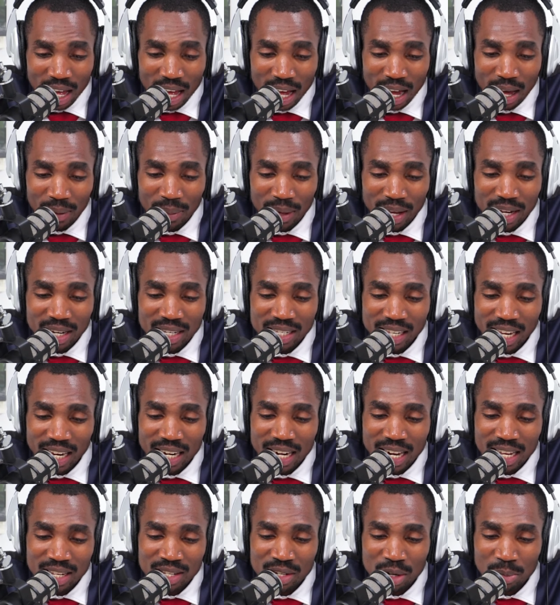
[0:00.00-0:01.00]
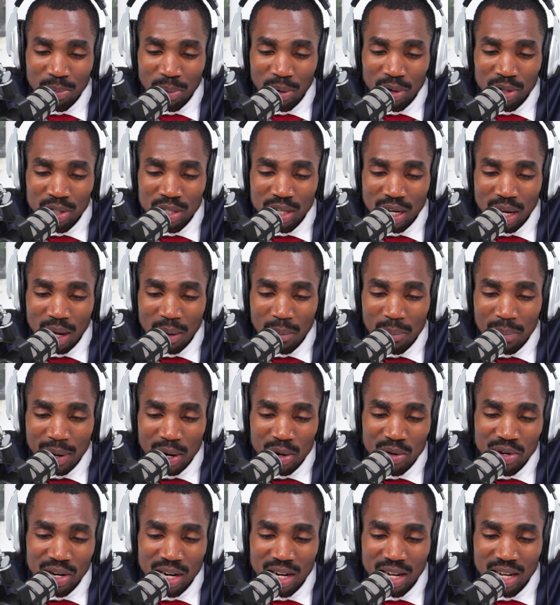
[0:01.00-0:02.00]
the insiders report
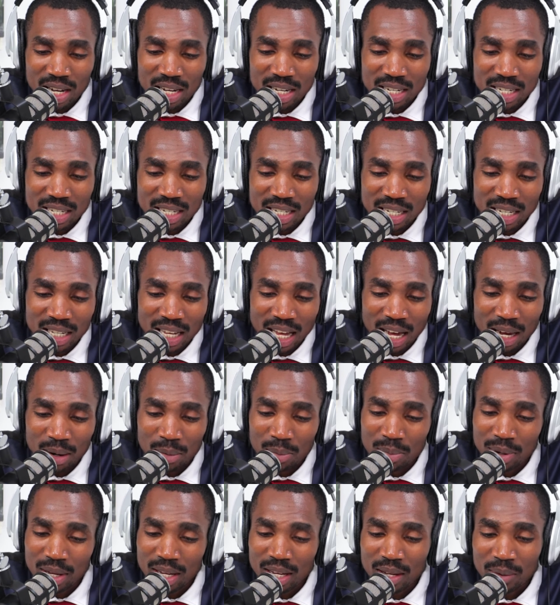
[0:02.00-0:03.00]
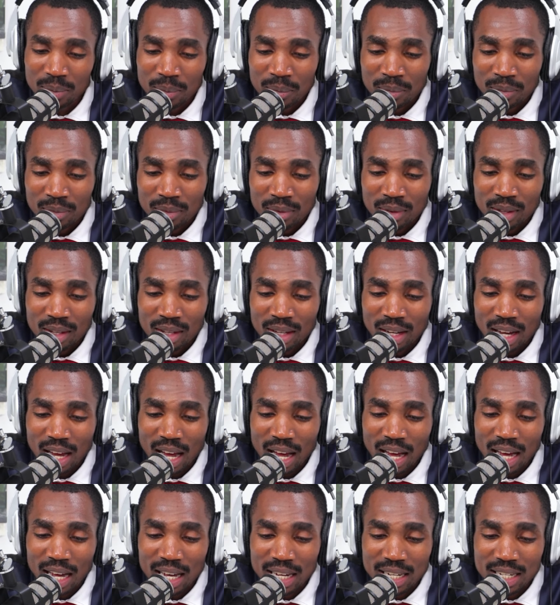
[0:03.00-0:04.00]
by TRB.
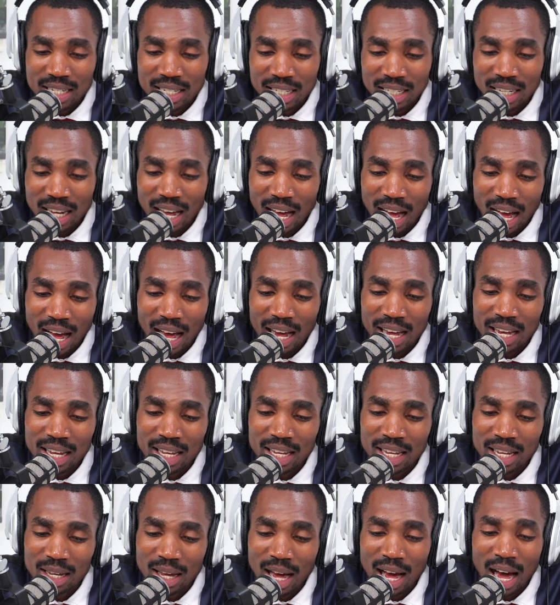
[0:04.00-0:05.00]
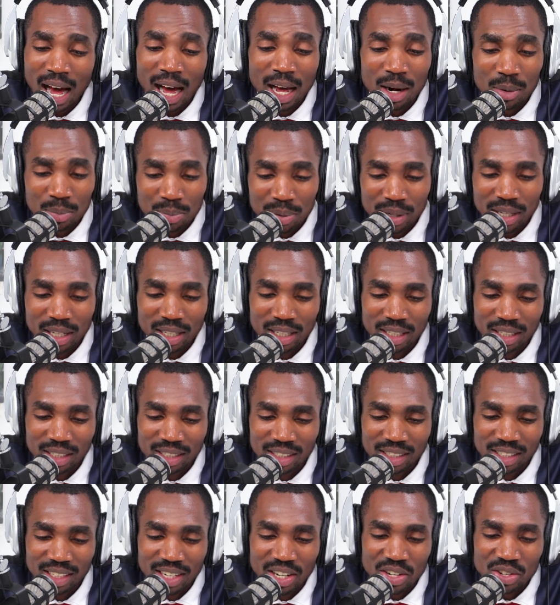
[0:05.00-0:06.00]
TIRB
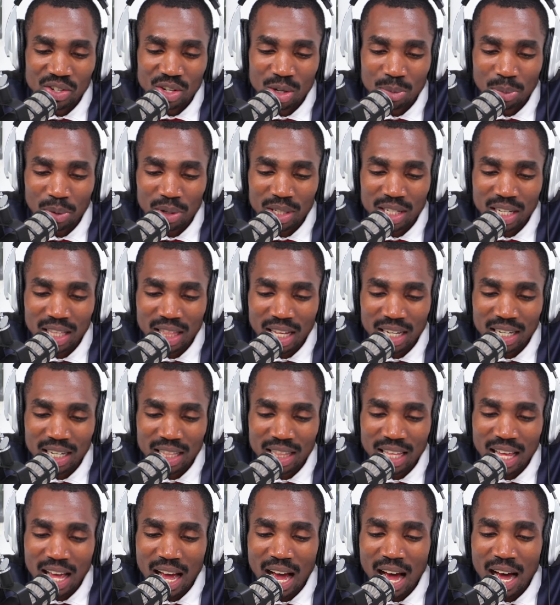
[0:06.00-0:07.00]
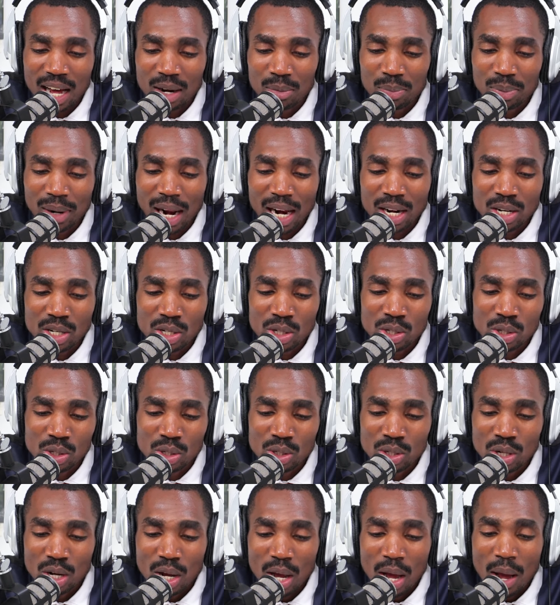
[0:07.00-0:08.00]
is reporting that there are plans
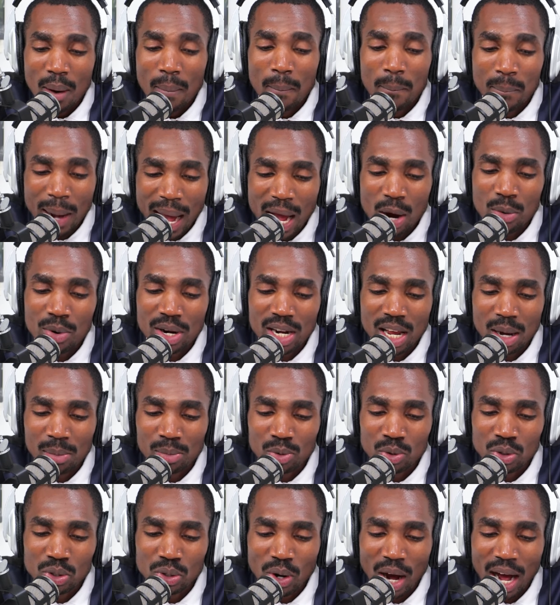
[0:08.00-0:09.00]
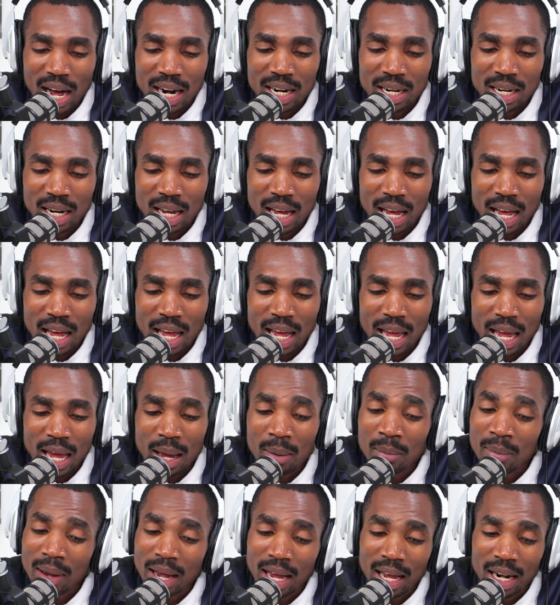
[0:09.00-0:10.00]
by William Ruto and
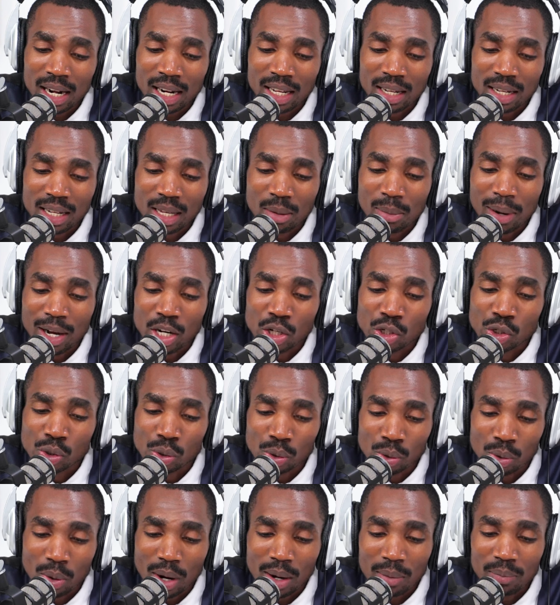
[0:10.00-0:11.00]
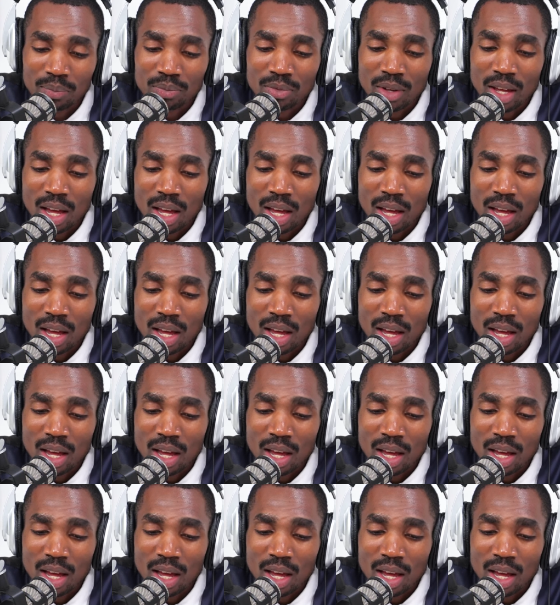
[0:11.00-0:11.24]
ML Kimani Chungwa